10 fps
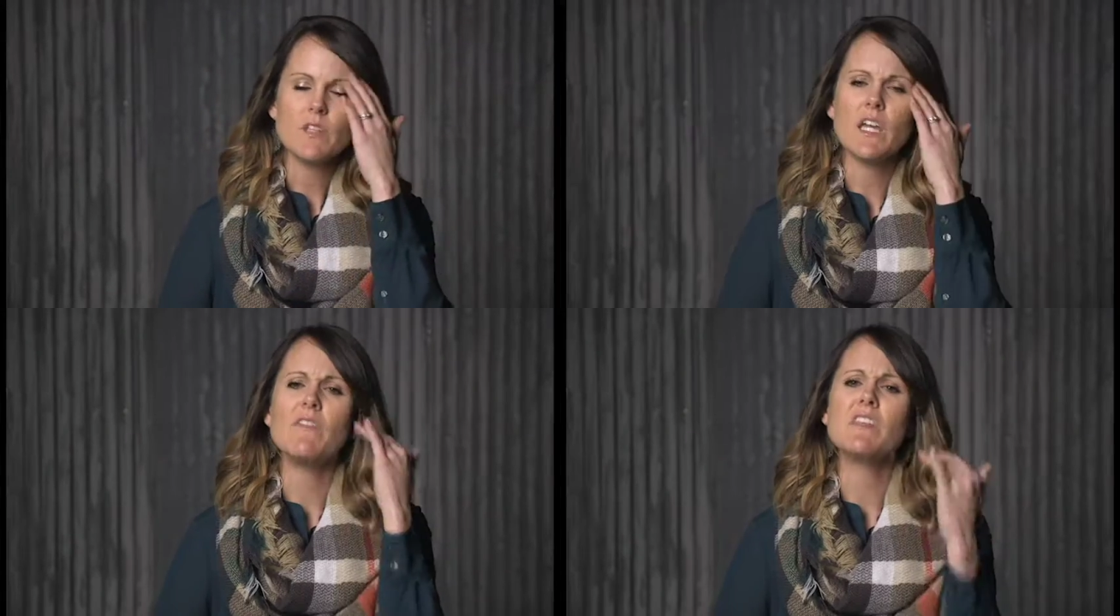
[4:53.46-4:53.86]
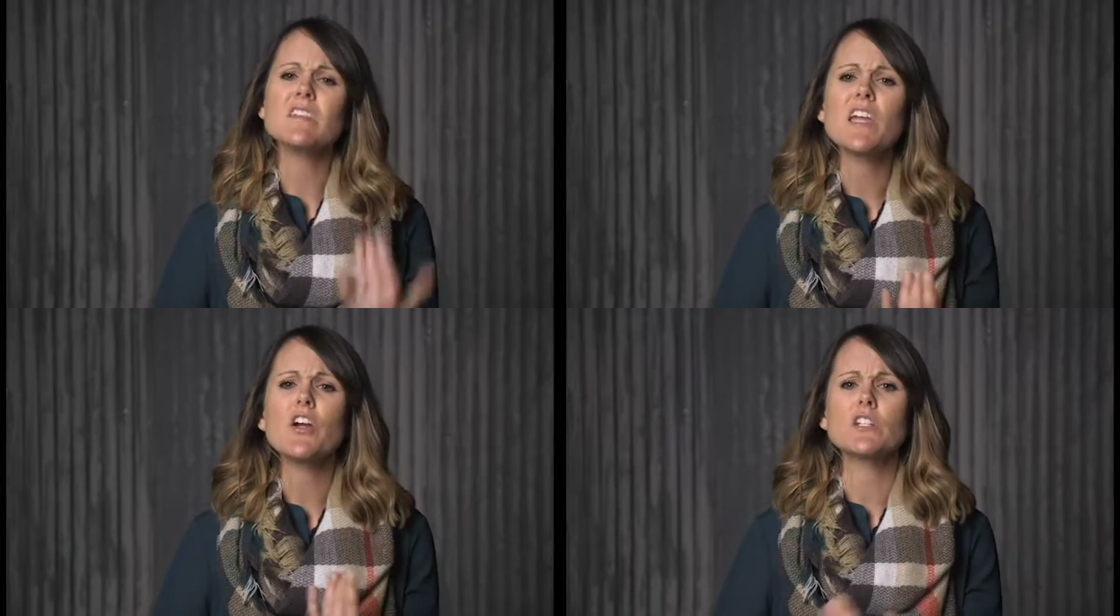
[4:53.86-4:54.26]
And
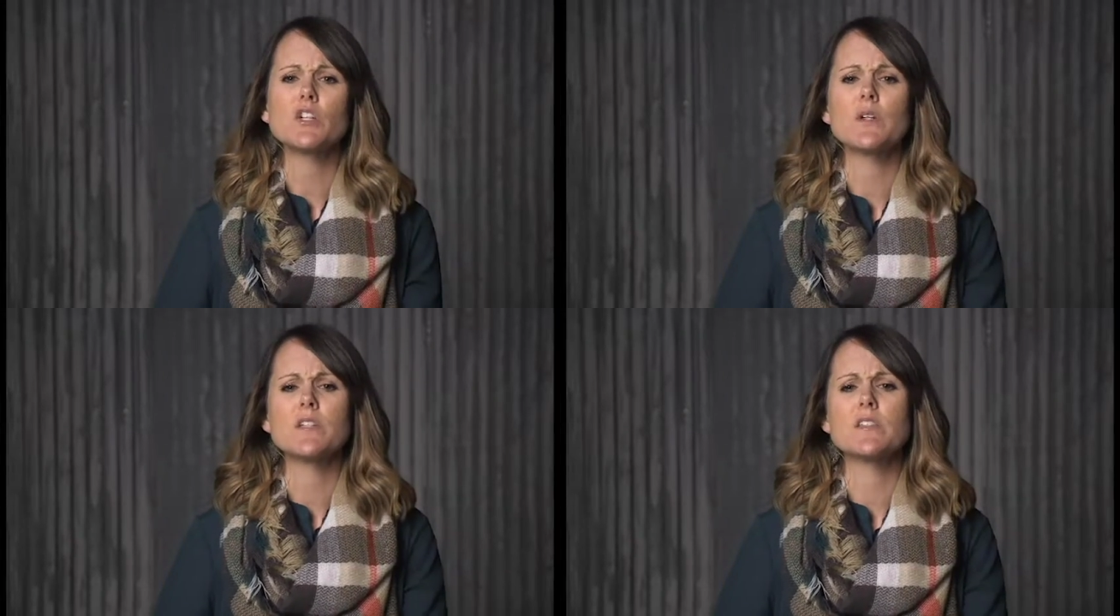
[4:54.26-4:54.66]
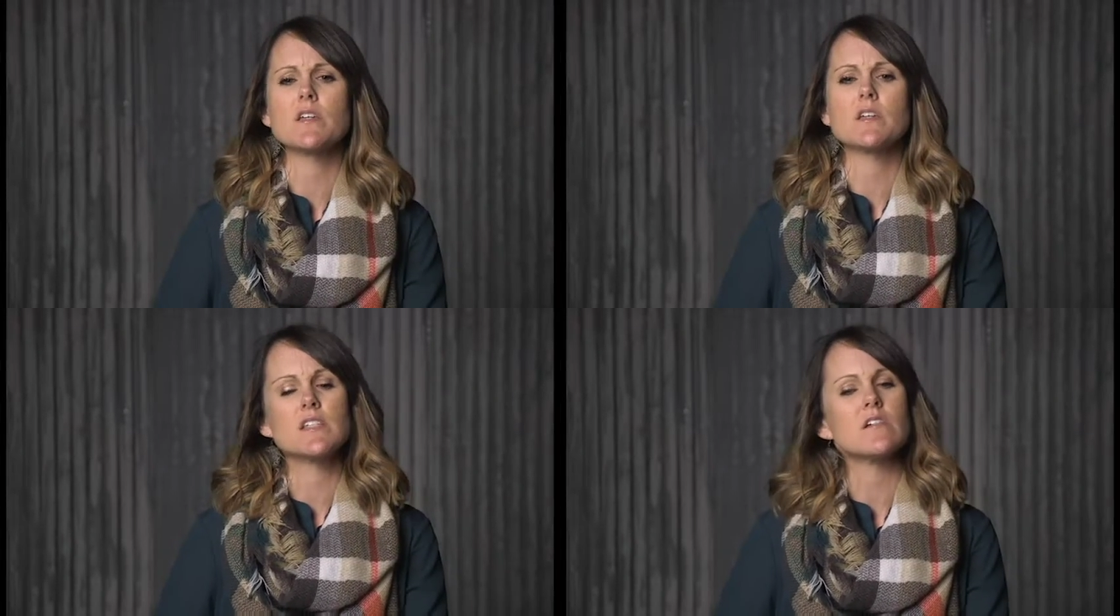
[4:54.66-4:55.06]
this
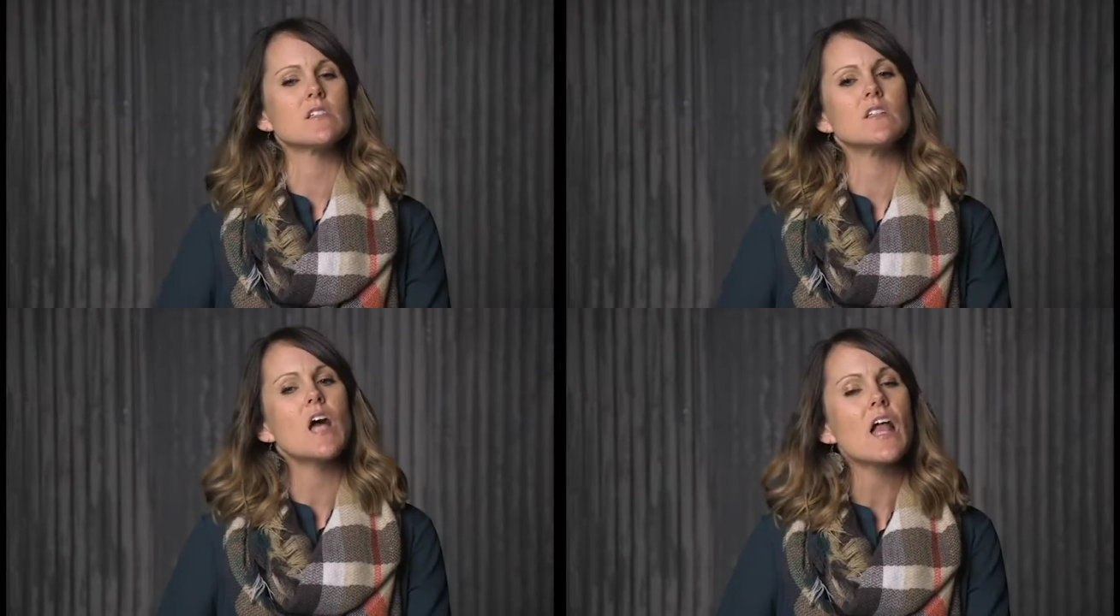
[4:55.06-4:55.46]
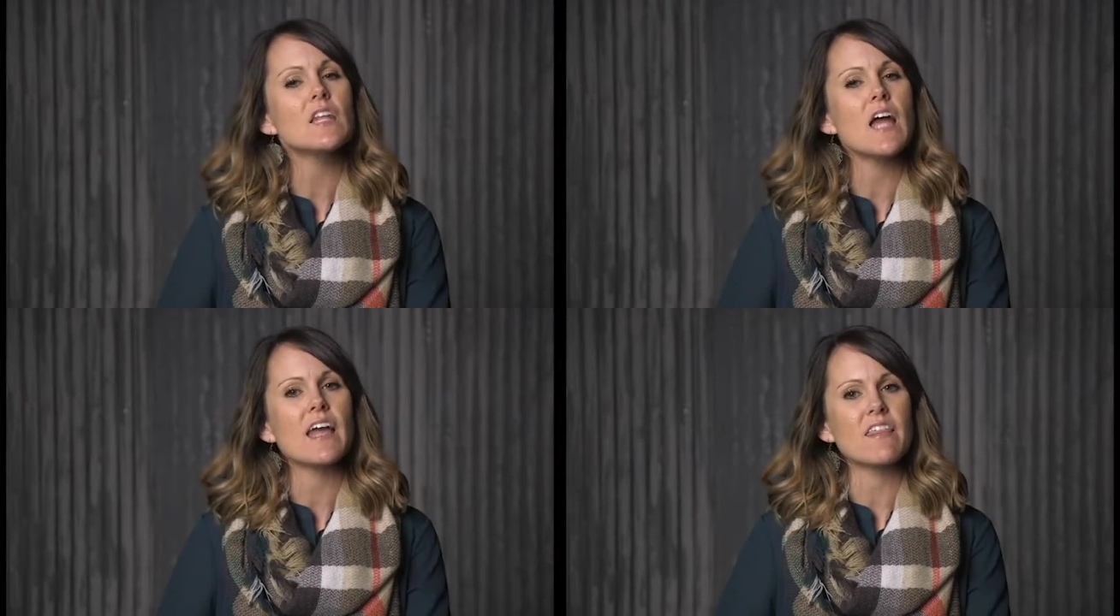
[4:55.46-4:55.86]
characteristic sounds a lot
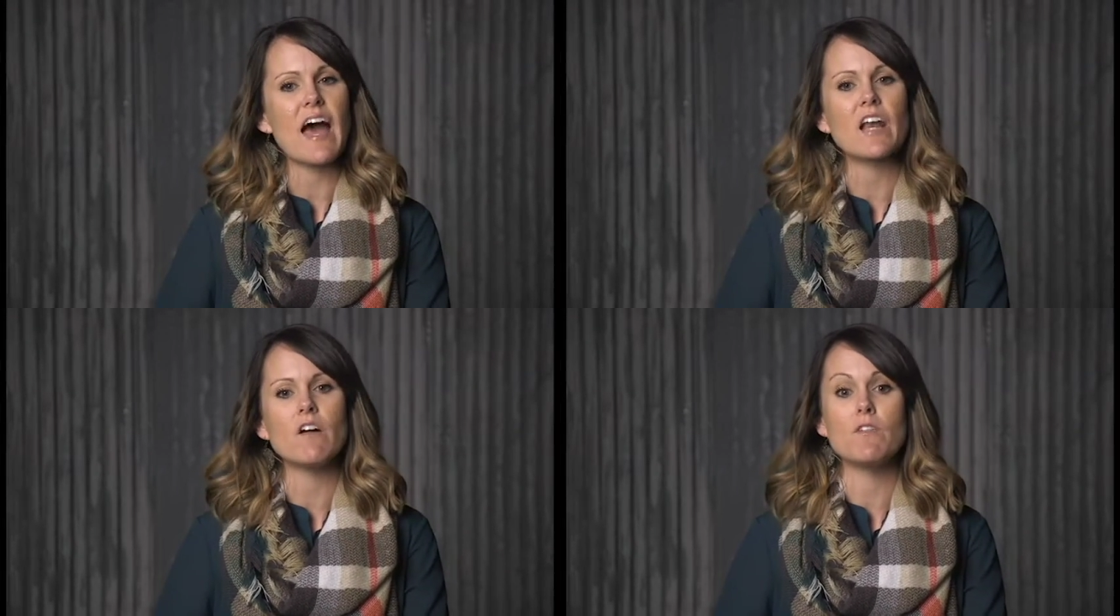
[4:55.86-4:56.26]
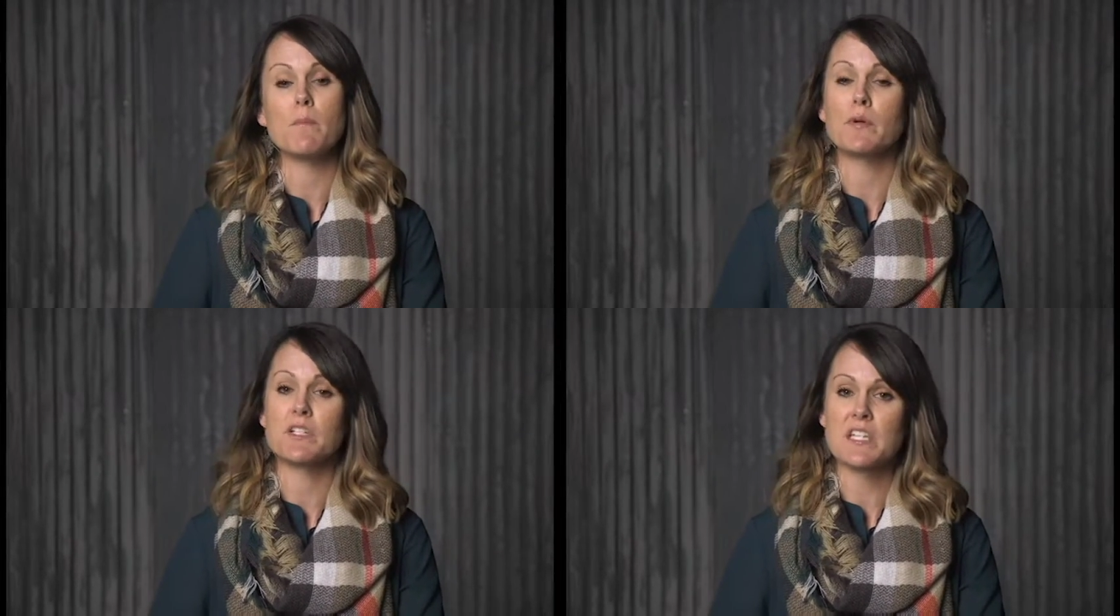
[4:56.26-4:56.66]
like that of the
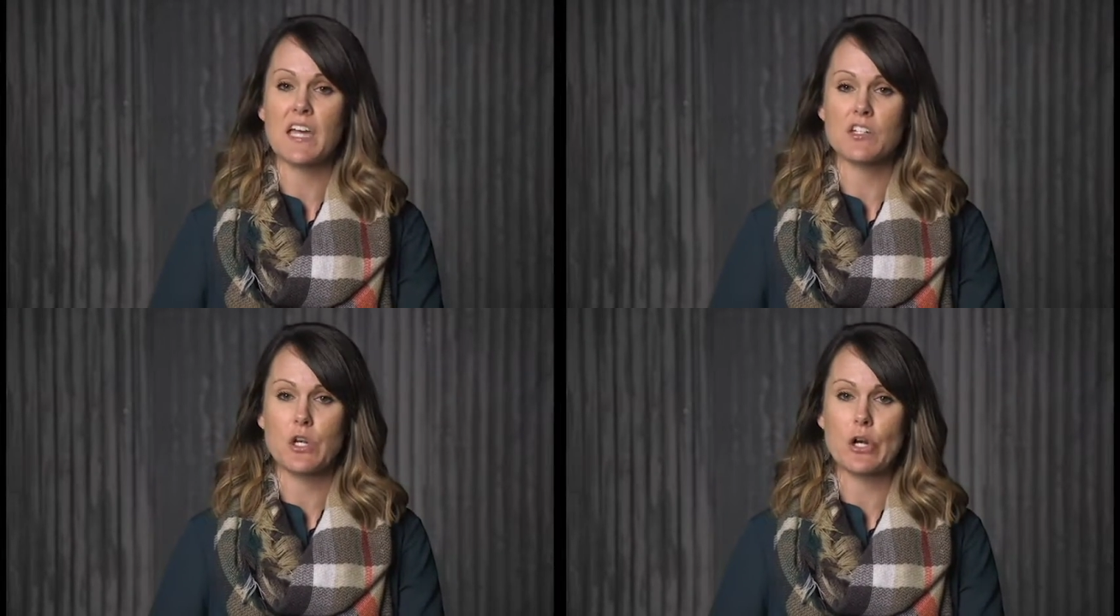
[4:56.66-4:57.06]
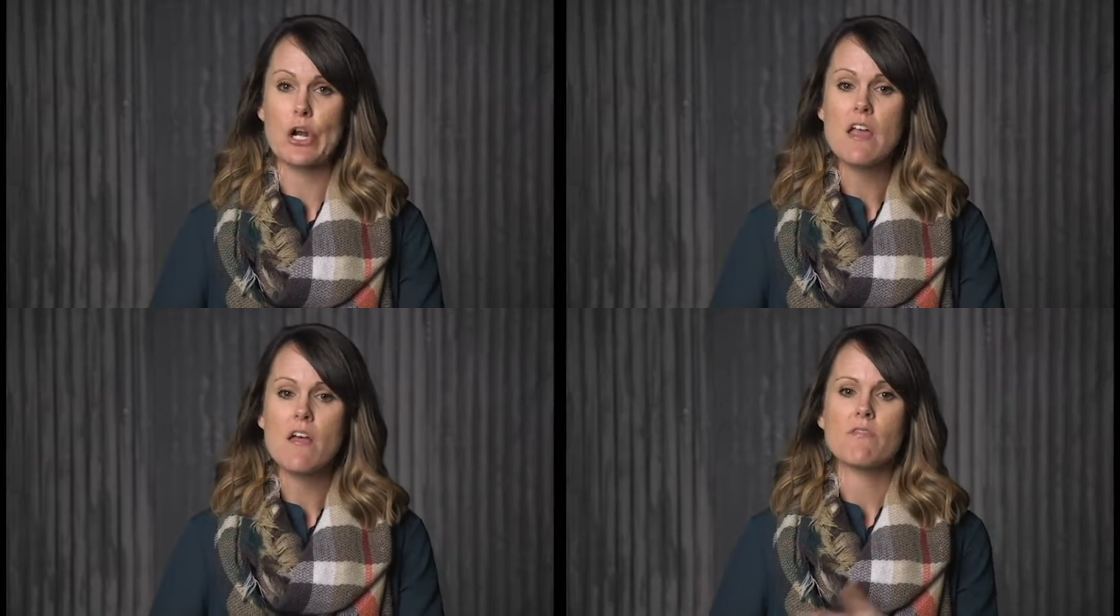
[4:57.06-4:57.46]
protector
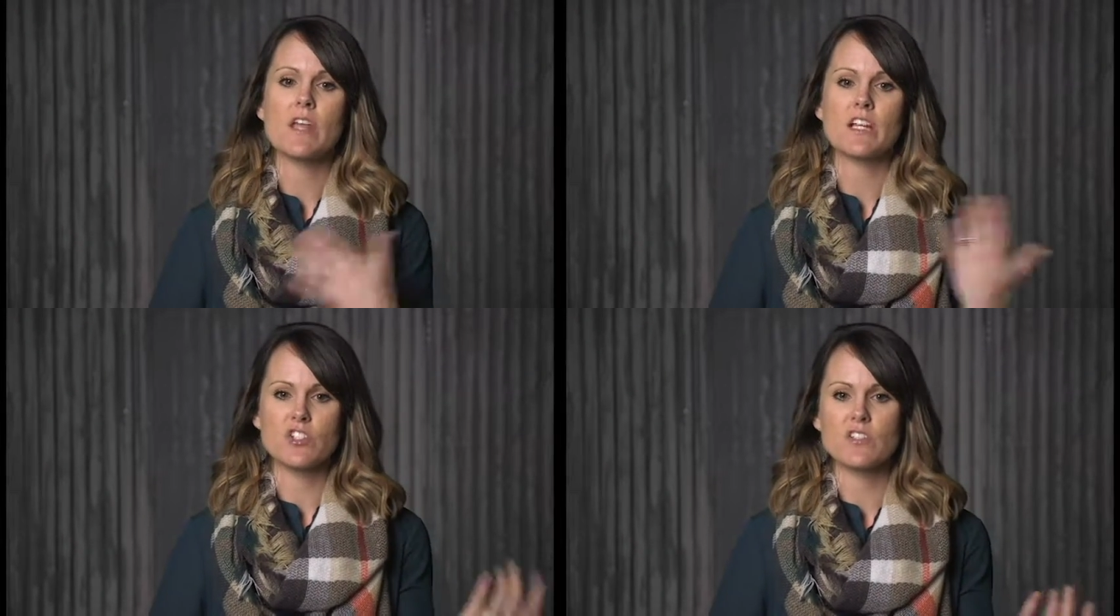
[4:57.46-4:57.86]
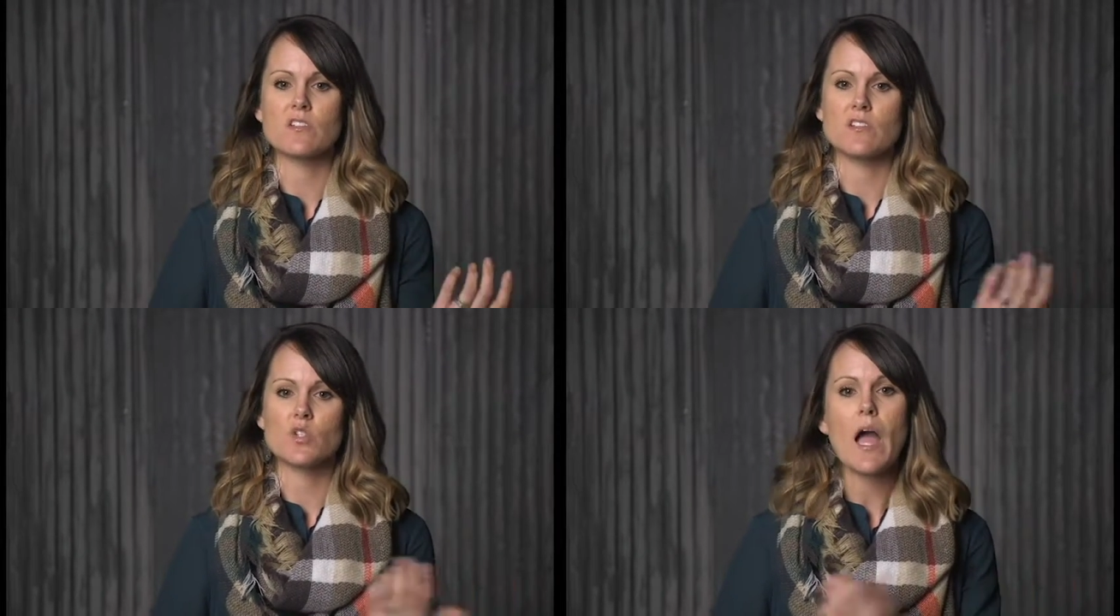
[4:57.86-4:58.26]
that I just
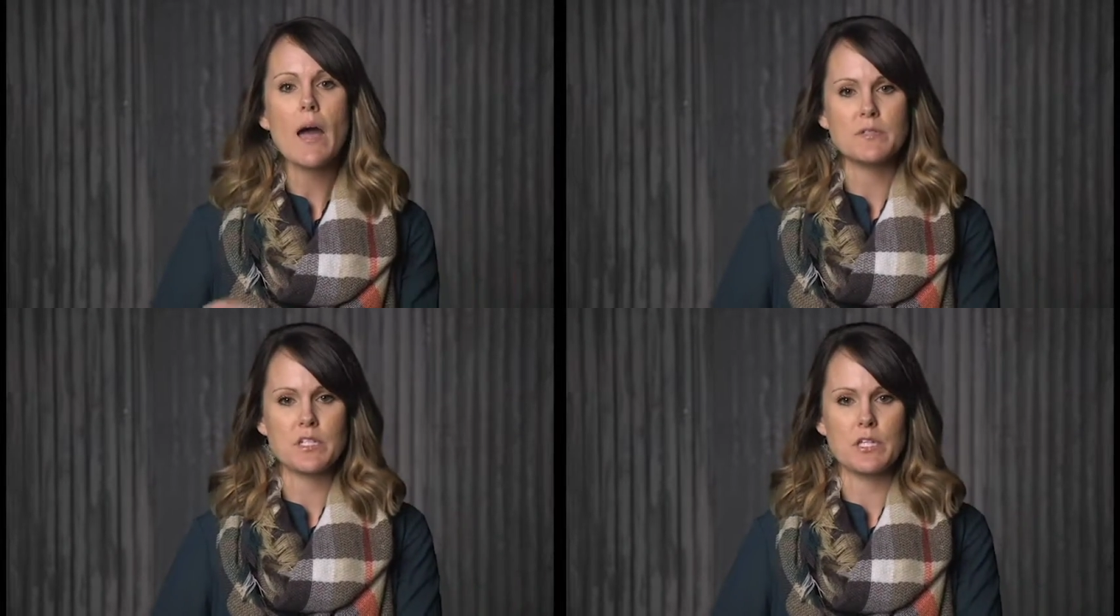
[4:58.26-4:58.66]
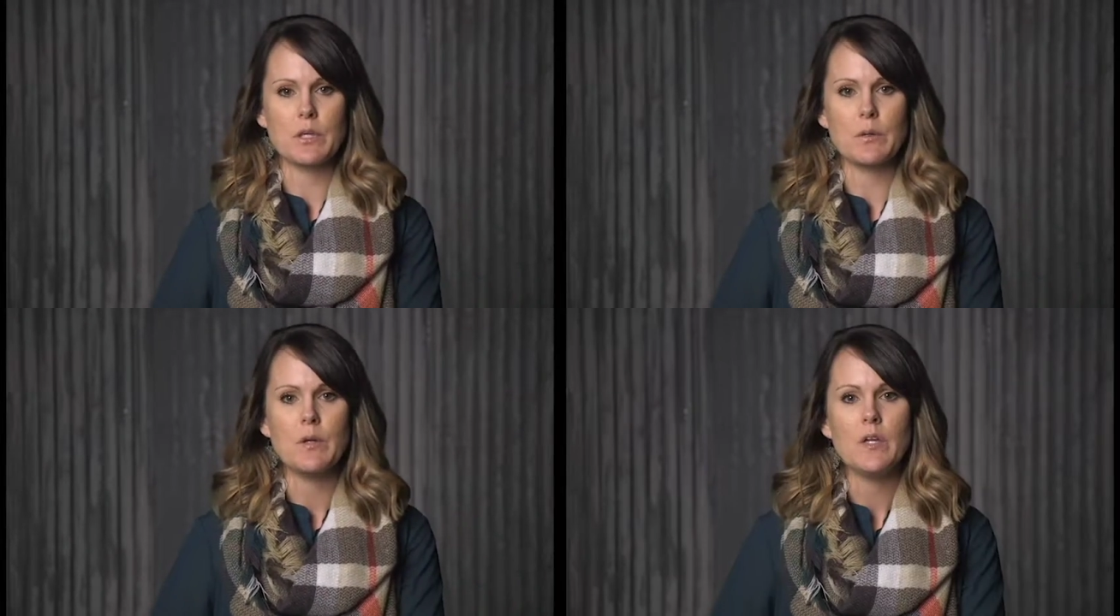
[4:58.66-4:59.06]
described to
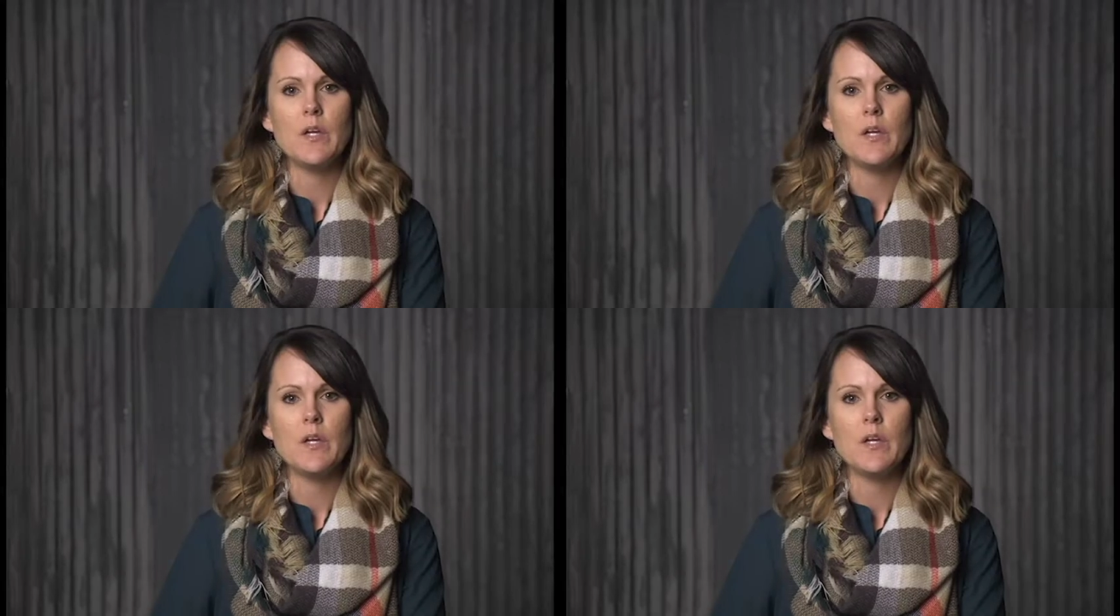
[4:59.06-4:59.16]
you.